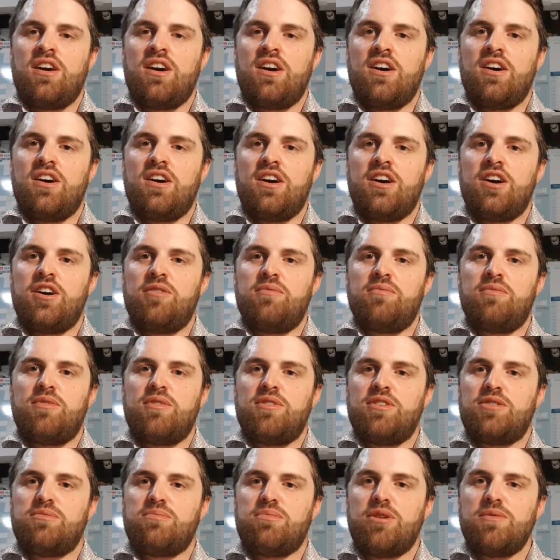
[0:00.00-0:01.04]

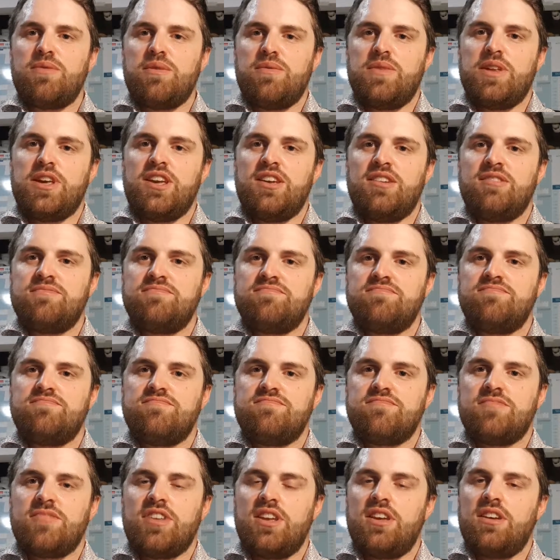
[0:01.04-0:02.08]
It's probably
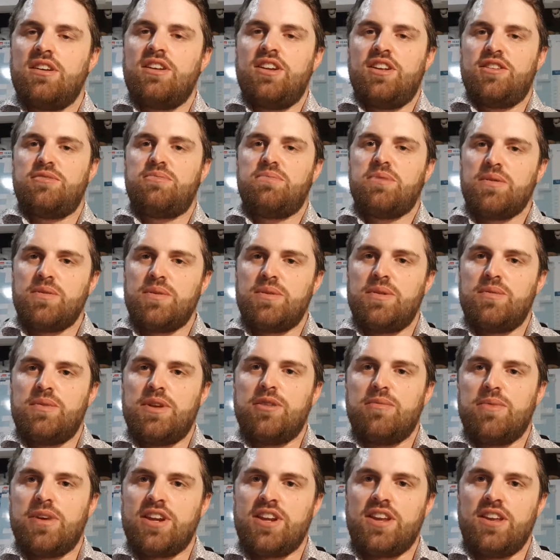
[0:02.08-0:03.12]
been
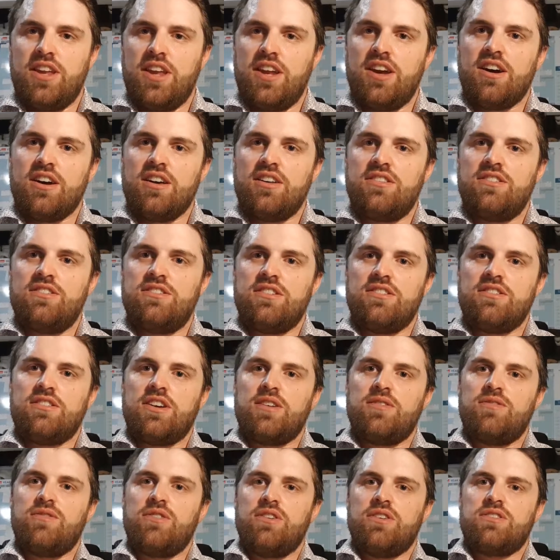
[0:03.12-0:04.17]
about a year since
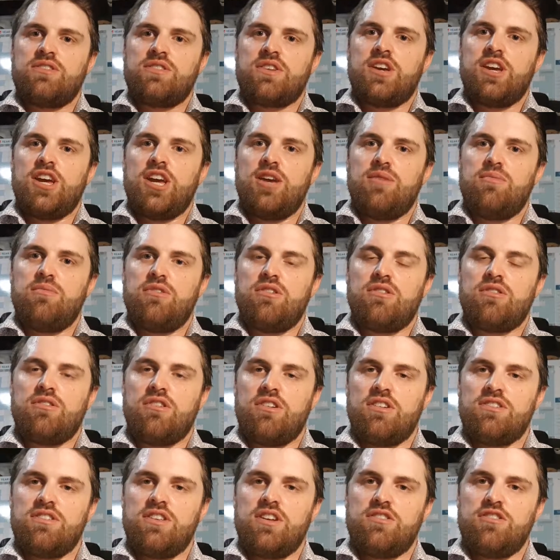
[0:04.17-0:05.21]
I first came
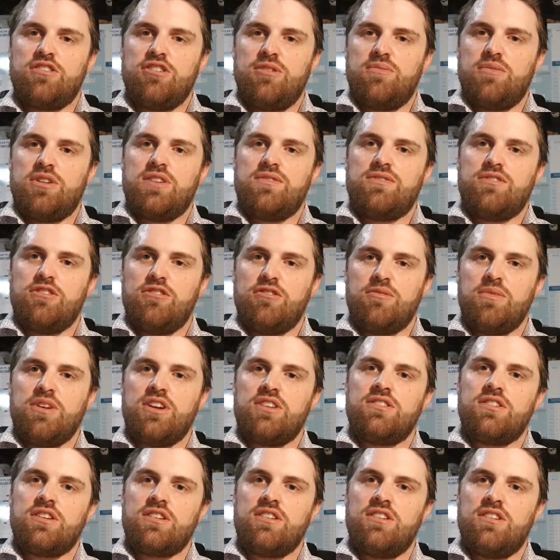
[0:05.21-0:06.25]
across that term, and I've told my
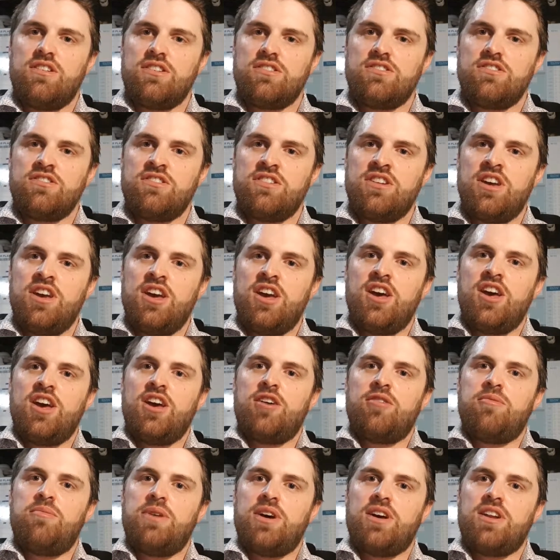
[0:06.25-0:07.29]
psychologist
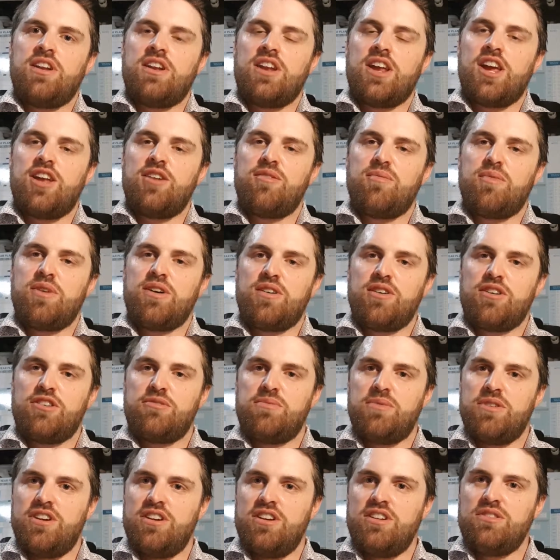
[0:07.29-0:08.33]
about it, and my
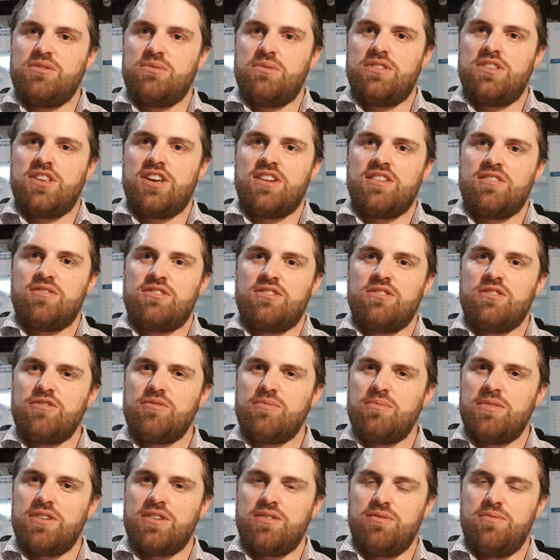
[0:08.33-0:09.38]
experience with that sort of
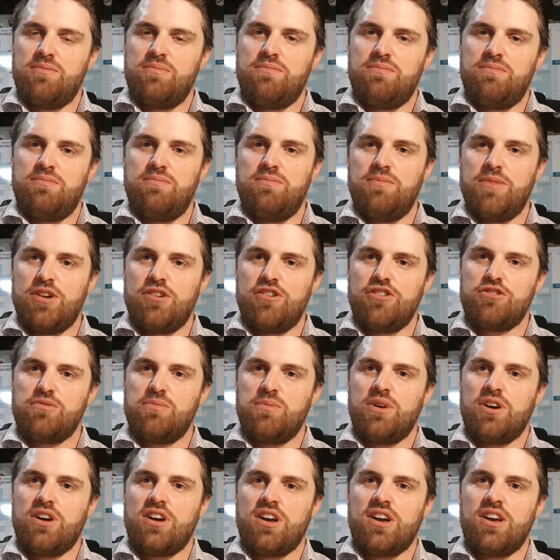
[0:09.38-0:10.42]
mirrors
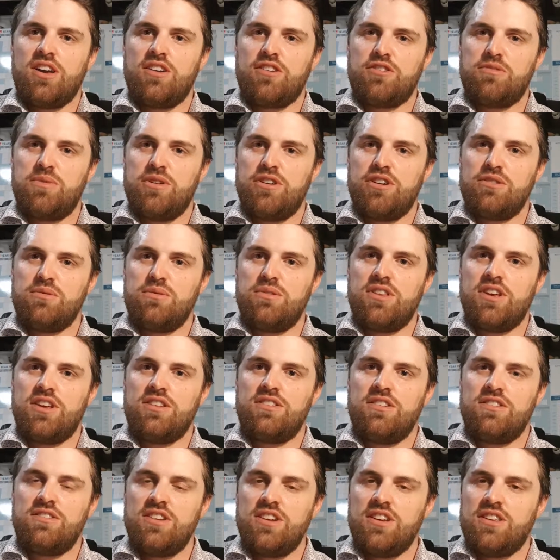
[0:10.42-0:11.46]
my experience with
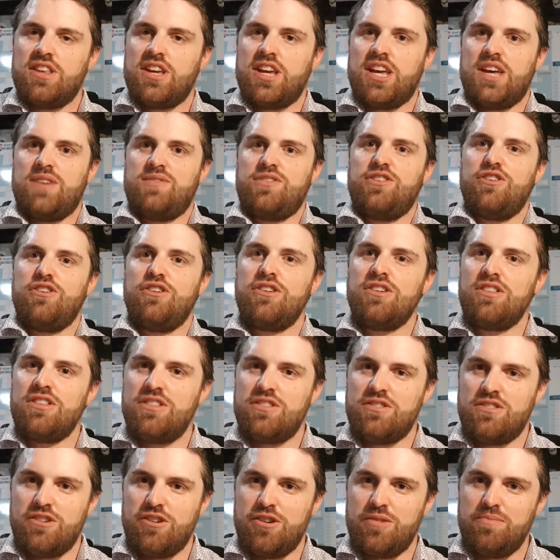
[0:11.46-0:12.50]
ACC. They haven't heard of the
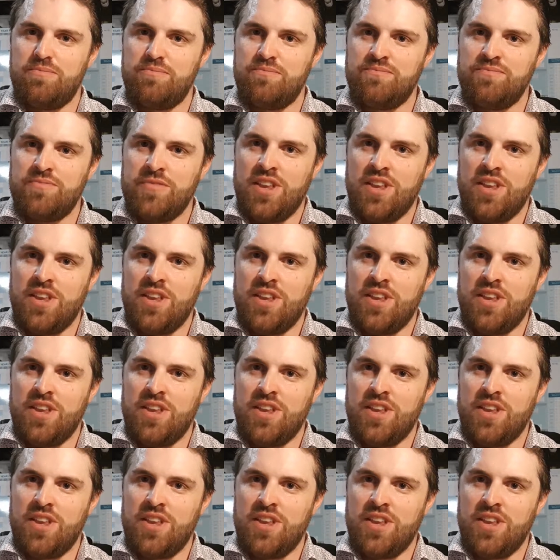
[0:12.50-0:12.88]
term.